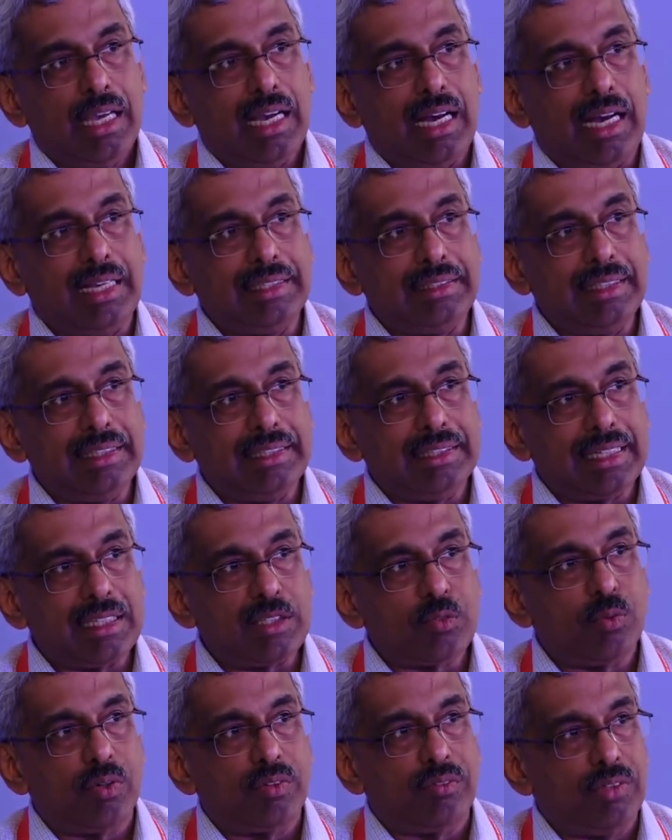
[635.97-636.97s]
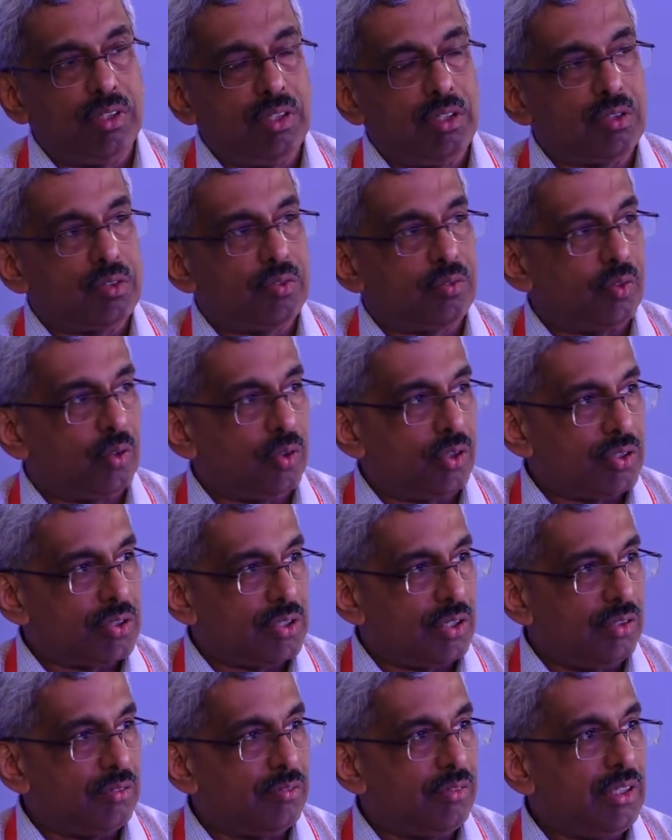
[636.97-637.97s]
I think that's what we need to focus on.